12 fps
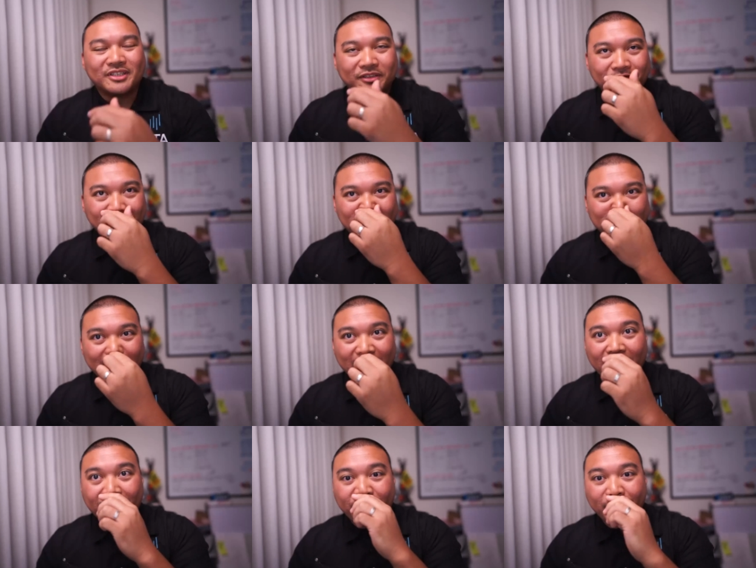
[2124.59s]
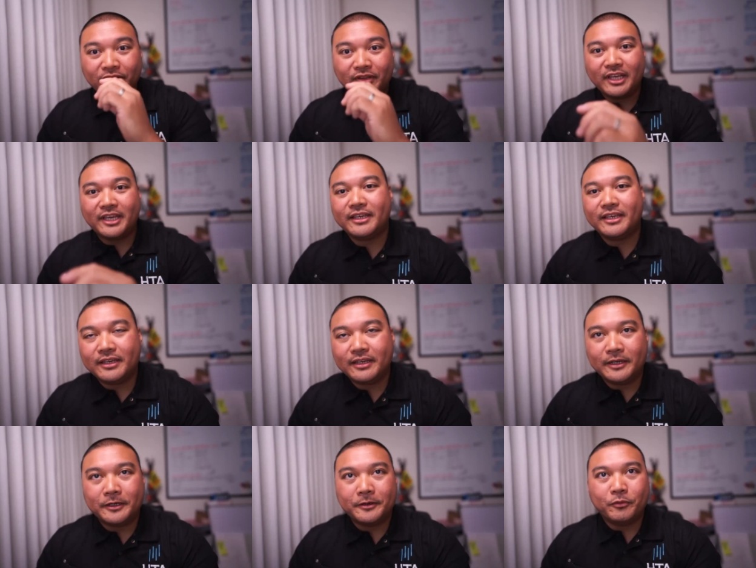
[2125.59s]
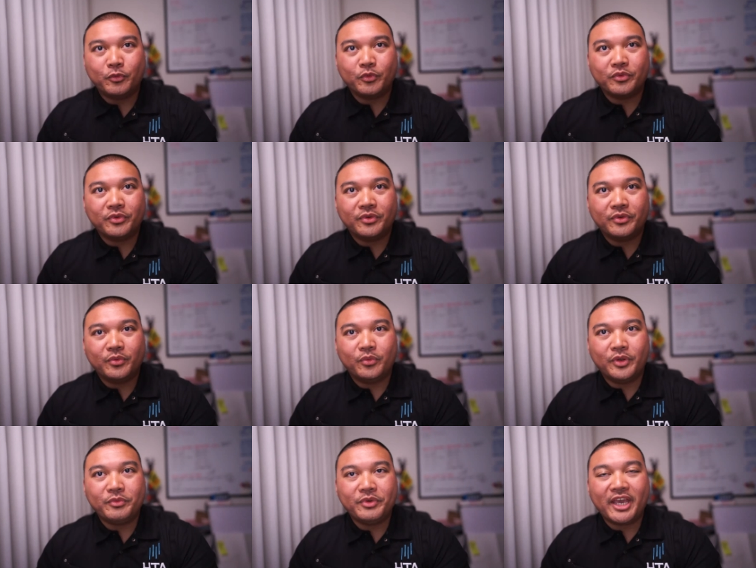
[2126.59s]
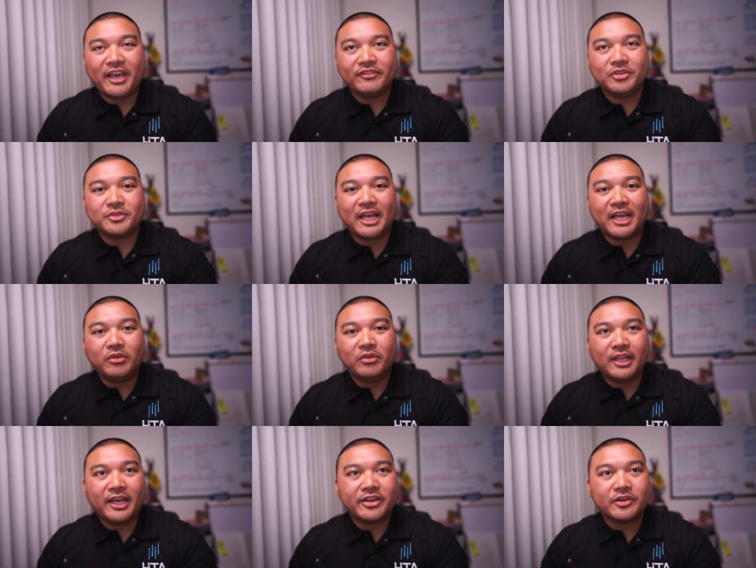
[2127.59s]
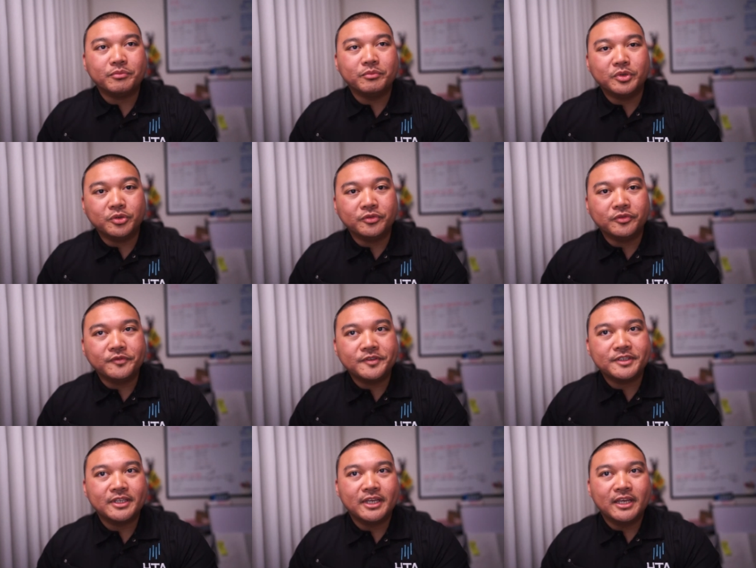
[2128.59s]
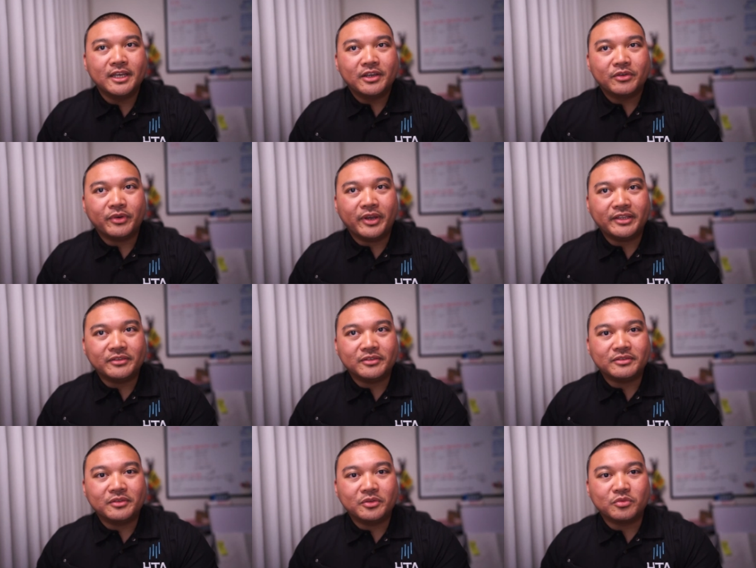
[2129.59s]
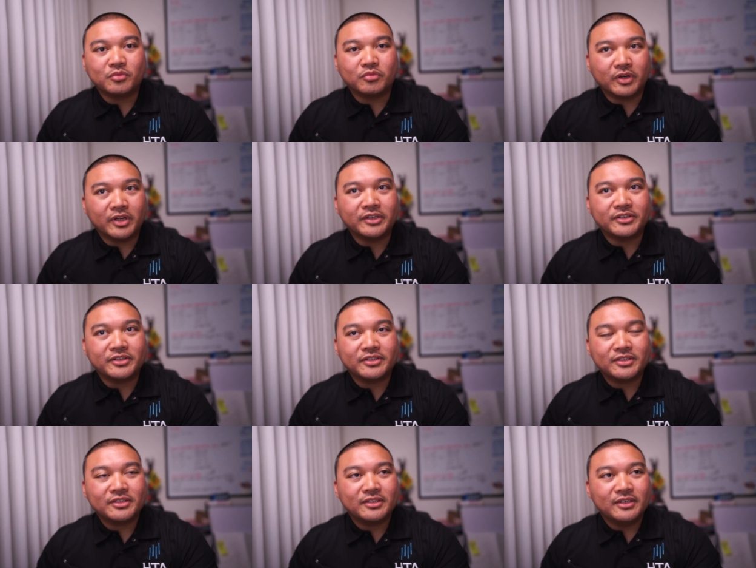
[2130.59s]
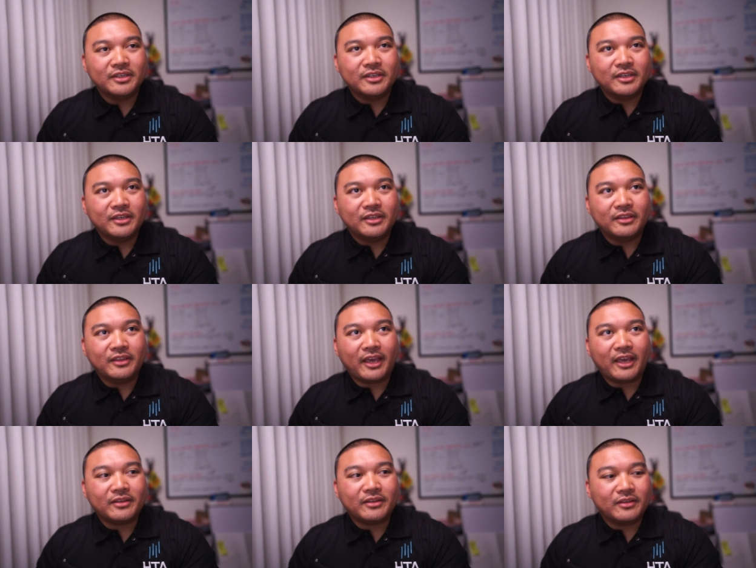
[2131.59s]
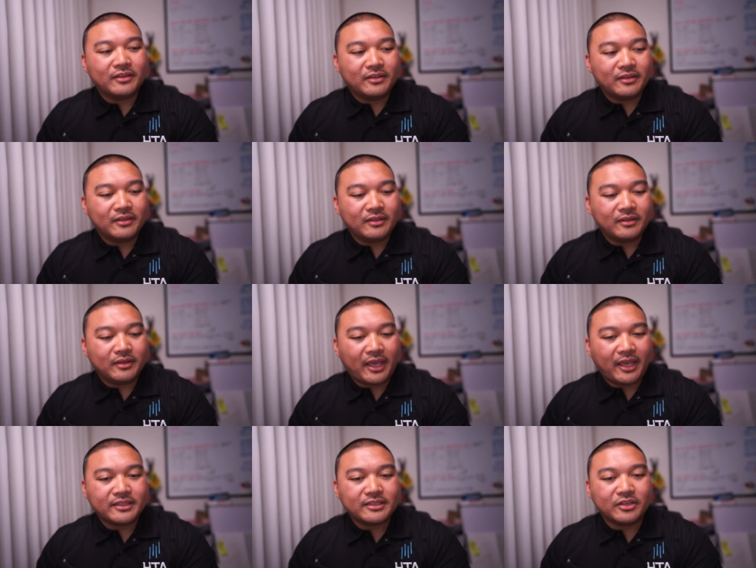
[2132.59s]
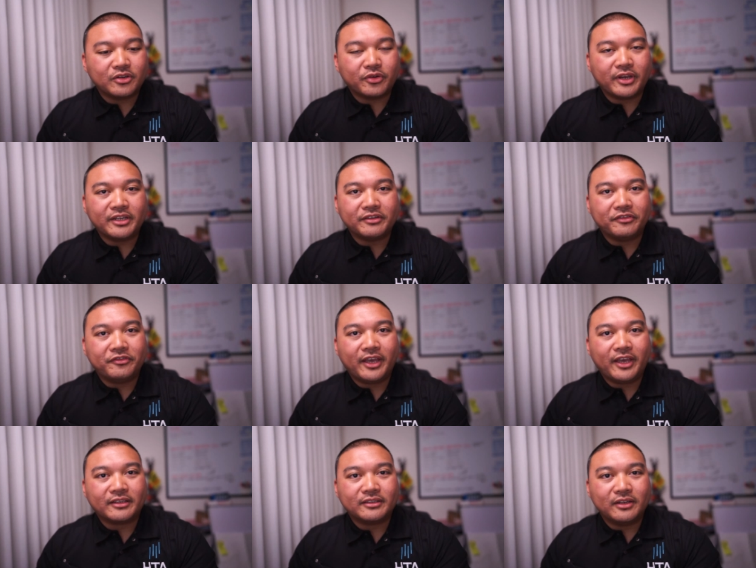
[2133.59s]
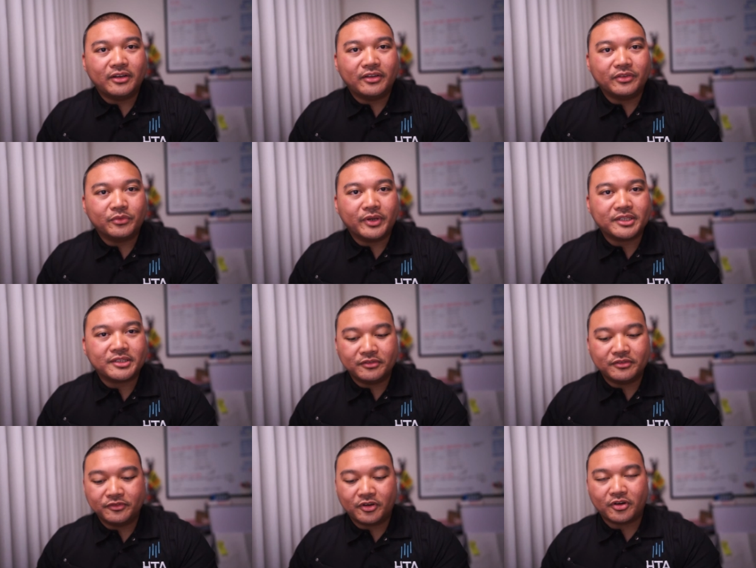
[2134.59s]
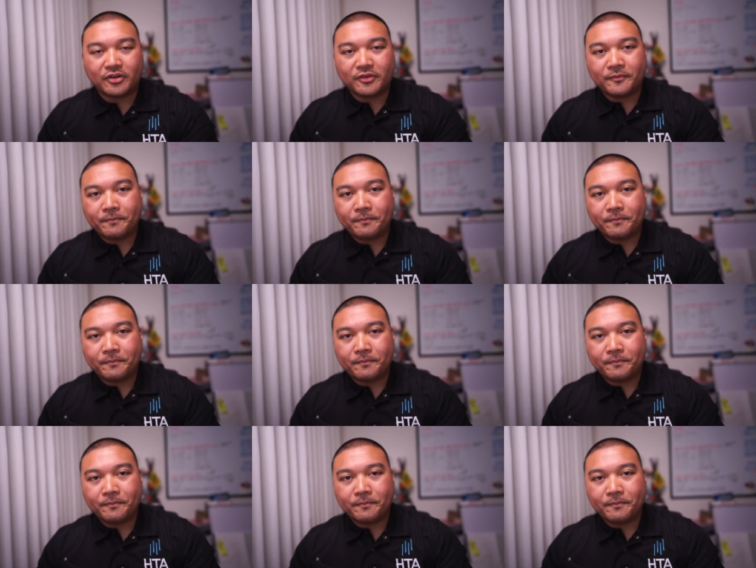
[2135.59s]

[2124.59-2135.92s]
of course. And I feel like um, when we have those outlier moves, right? Those those runners, that has a great effect on the rest of our